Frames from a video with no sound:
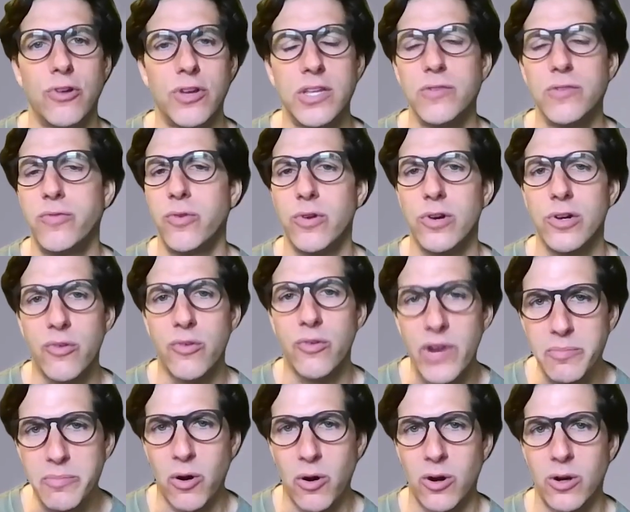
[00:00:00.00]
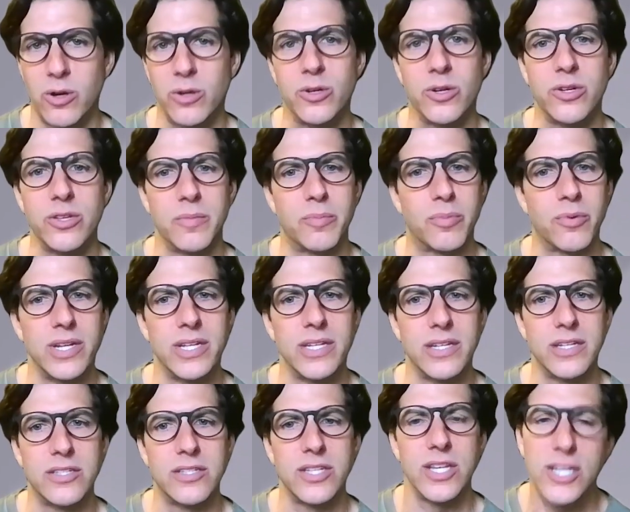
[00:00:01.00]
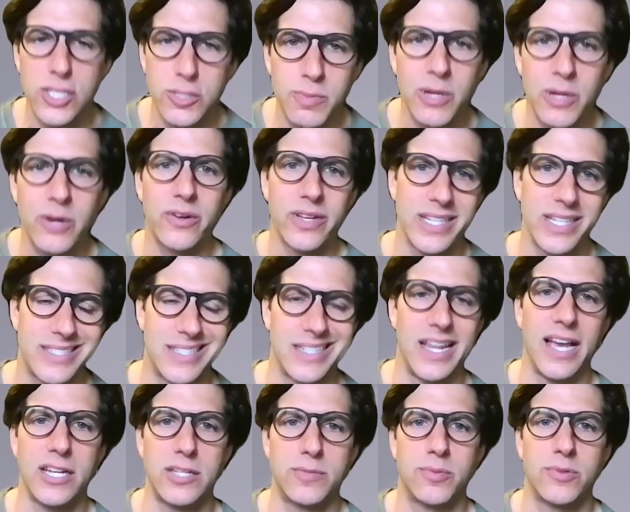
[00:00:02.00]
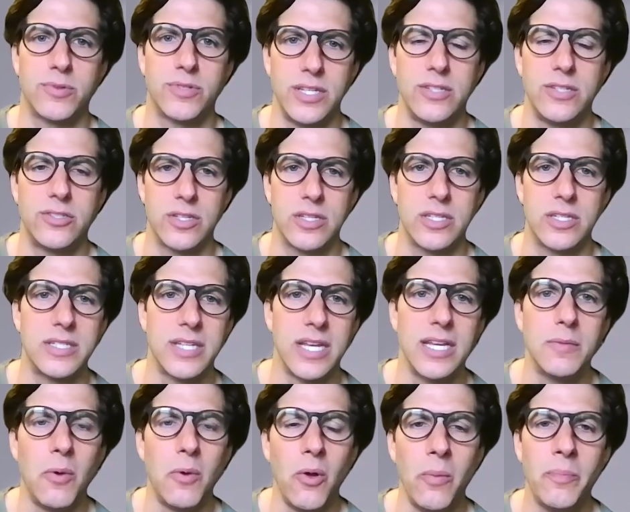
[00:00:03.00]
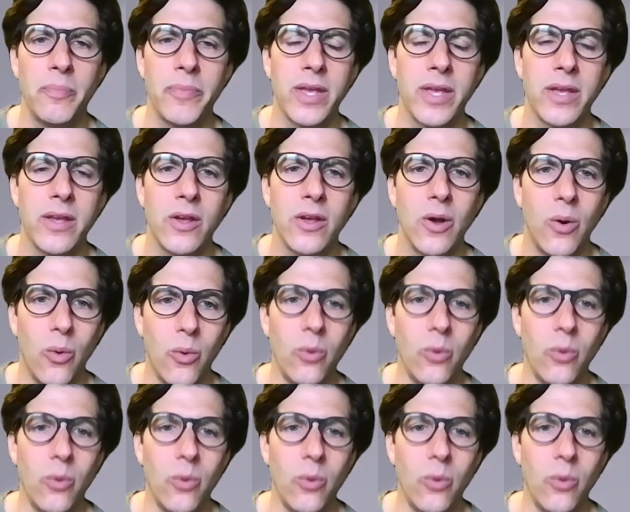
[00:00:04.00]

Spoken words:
they're looking for a great partner that brings experience and expertise to the table,